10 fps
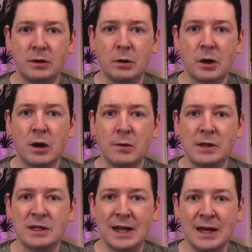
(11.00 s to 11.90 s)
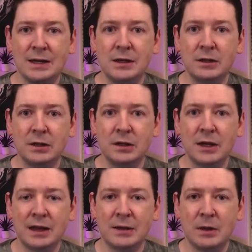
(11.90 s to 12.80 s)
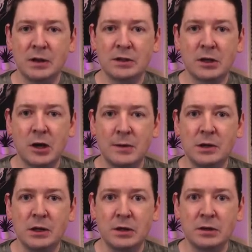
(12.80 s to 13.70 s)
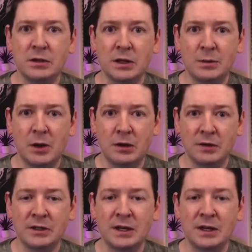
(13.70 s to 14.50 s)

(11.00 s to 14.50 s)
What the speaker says: we're going to be taking a look at the most common used commands